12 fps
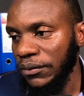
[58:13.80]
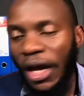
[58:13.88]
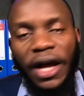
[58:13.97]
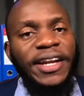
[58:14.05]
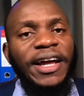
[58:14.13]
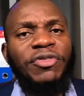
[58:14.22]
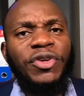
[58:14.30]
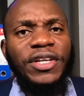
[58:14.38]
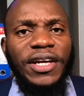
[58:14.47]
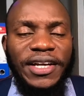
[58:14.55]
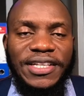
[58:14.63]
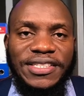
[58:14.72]
And have you
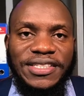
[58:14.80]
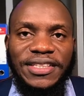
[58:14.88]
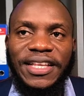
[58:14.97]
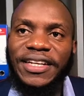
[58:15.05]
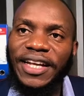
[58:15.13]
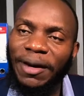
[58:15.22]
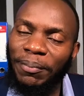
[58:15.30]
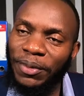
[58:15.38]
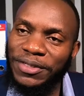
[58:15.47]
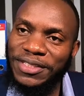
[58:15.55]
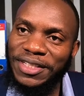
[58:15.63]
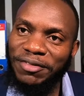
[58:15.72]
realized that apple
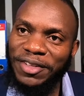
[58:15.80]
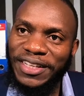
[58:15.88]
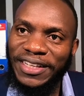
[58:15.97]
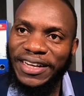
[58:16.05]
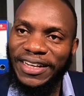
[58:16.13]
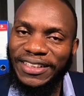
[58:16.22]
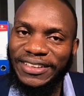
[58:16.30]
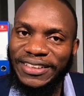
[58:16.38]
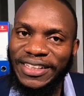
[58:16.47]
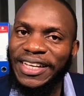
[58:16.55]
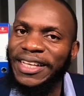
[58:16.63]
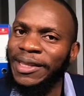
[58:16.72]
cider vinegar,
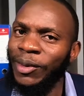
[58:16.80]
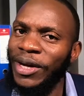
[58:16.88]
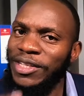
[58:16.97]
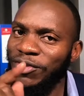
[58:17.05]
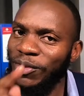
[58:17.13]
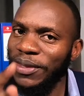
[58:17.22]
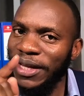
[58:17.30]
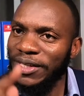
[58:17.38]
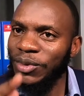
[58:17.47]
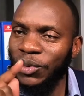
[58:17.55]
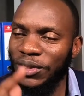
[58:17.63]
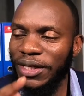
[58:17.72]
the ones from
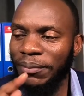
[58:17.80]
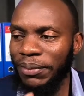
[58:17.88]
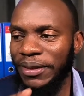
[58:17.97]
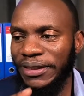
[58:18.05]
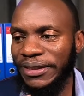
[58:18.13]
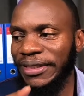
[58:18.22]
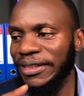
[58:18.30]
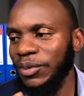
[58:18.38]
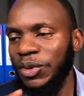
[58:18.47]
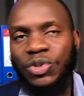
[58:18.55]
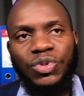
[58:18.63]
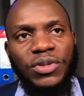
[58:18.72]
that good company that
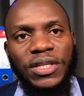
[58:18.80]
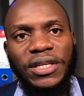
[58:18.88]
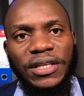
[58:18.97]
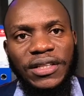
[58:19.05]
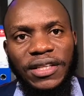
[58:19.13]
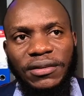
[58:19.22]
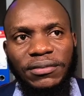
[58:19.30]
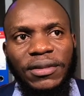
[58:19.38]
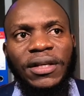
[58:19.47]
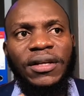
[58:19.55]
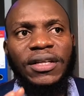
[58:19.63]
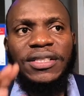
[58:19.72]
we used to think,
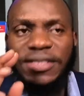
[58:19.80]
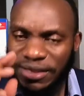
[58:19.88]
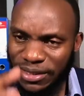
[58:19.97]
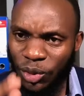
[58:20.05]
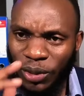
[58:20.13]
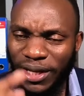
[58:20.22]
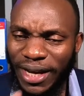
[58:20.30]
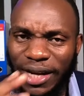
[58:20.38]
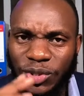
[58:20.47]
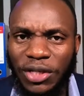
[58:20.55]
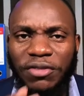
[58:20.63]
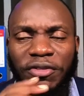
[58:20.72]
is looking
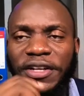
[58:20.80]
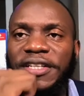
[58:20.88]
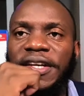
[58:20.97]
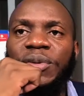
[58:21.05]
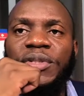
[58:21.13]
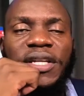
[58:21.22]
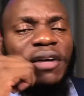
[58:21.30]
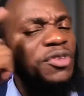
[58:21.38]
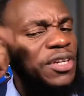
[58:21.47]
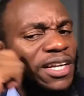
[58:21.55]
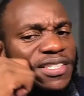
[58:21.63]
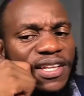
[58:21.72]
actually very diluted? Have you
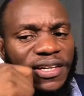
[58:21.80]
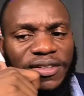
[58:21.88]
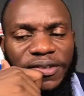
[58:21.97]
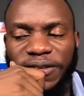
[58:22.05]
realized that?